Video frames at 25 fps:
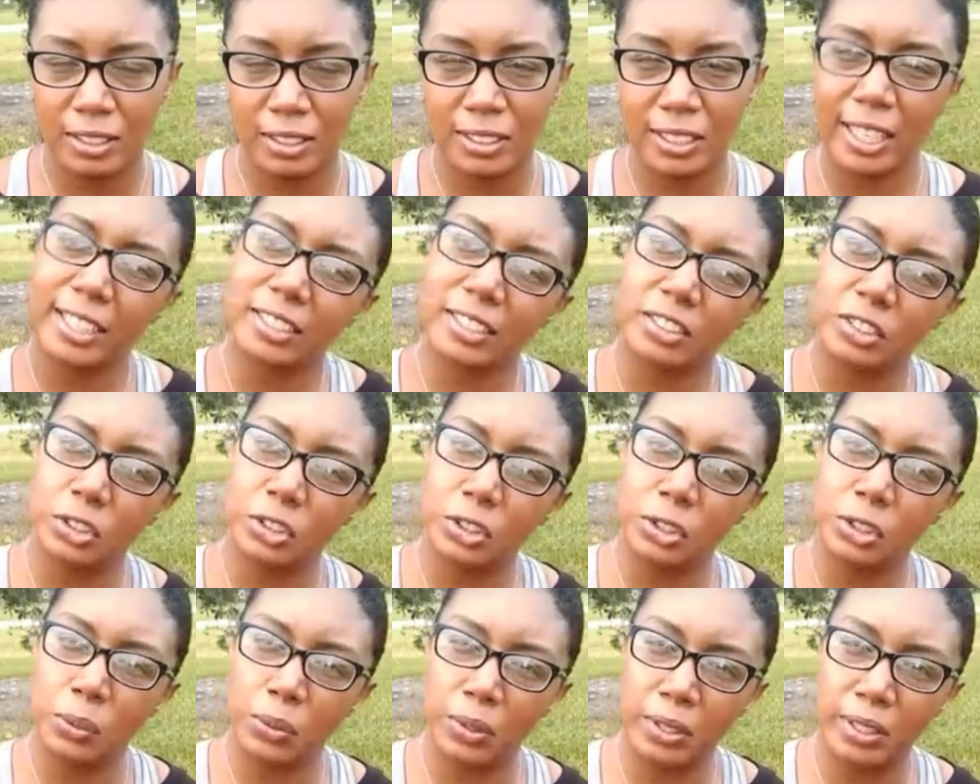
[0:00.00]

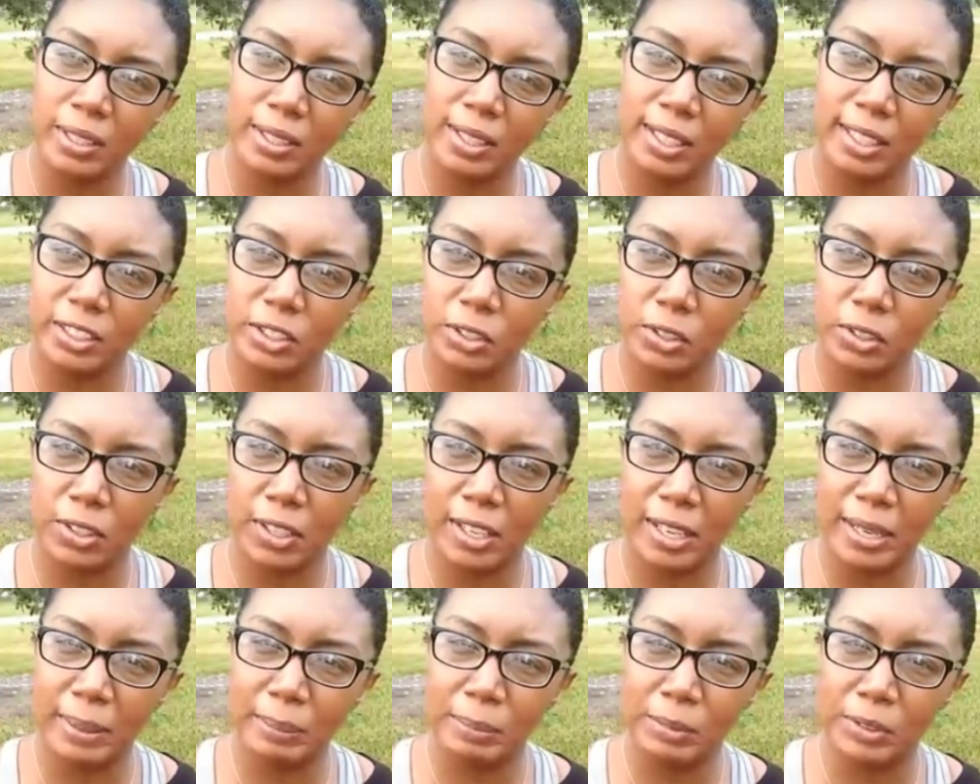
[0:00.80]
attached to organized
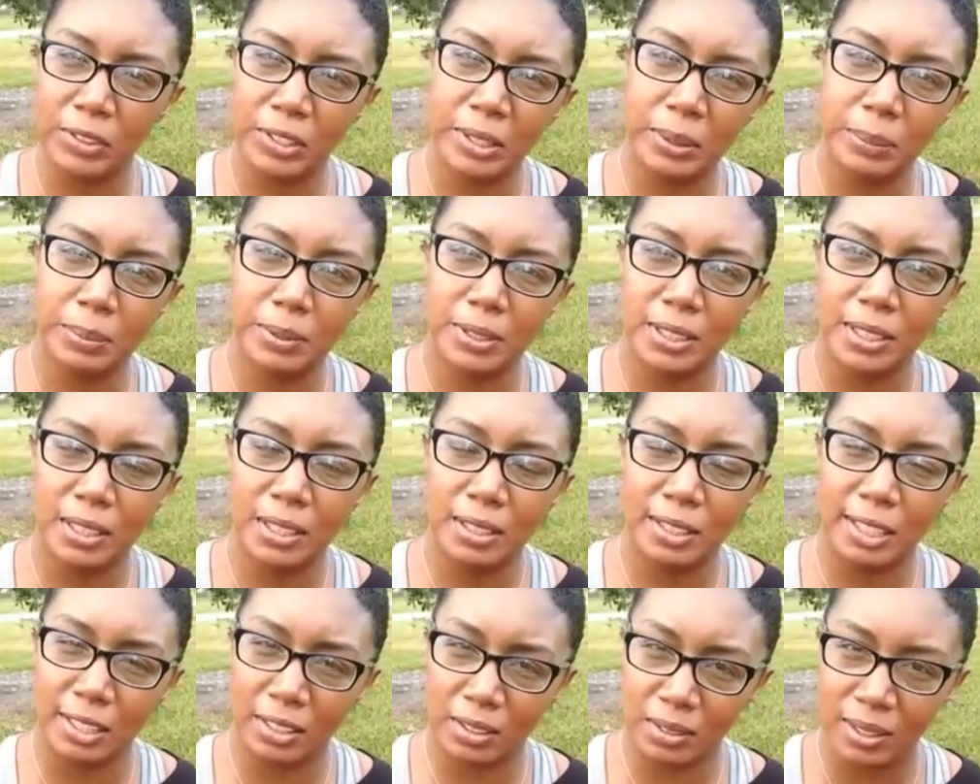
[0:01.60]
crime
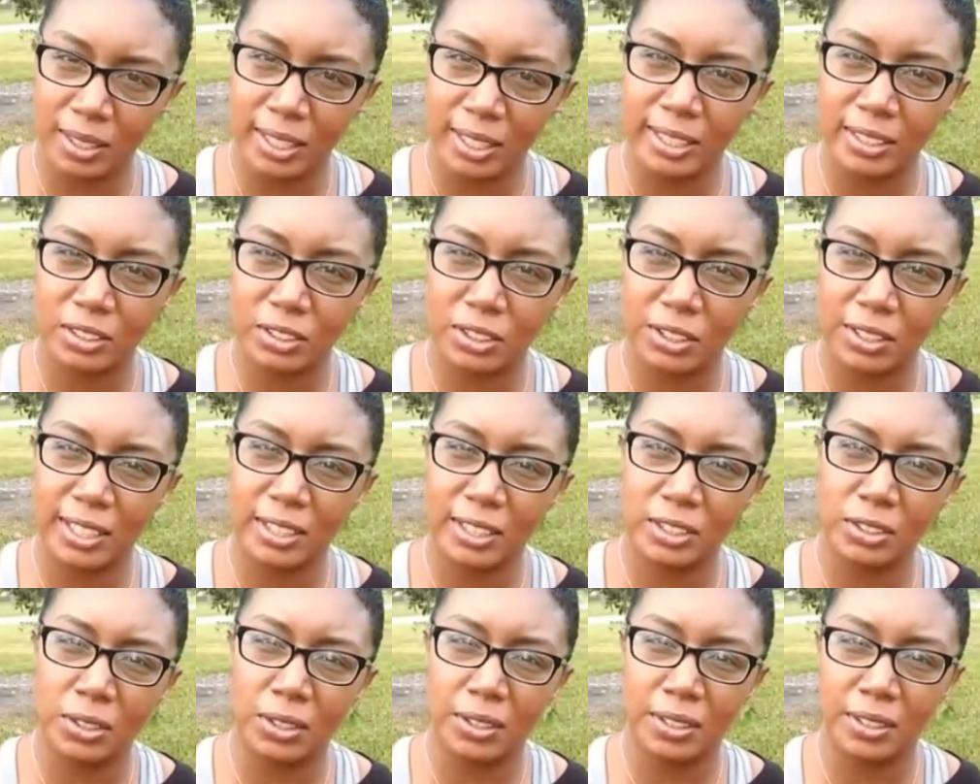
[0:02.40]
groups that are linked to
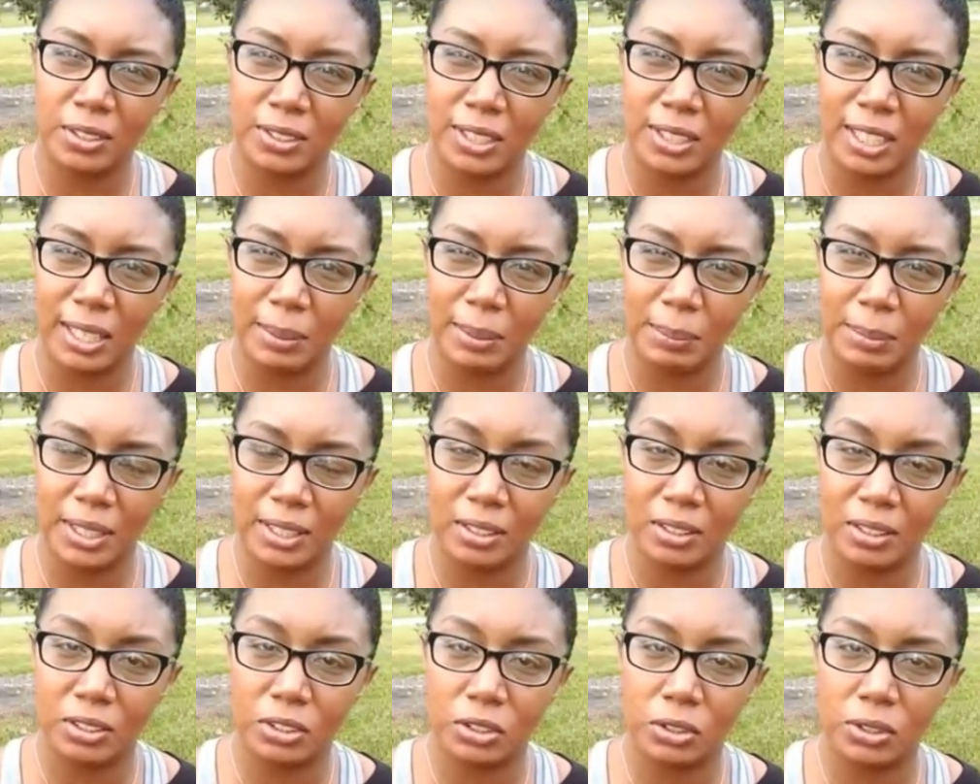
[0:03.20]
the adult
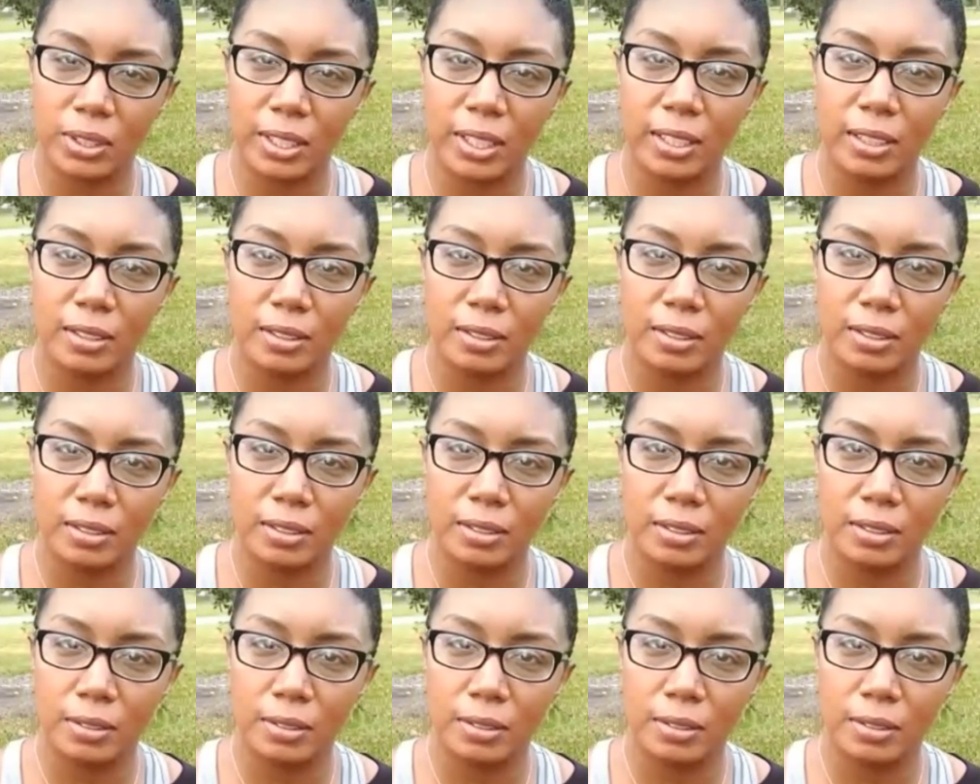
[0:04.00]
entertainment industry.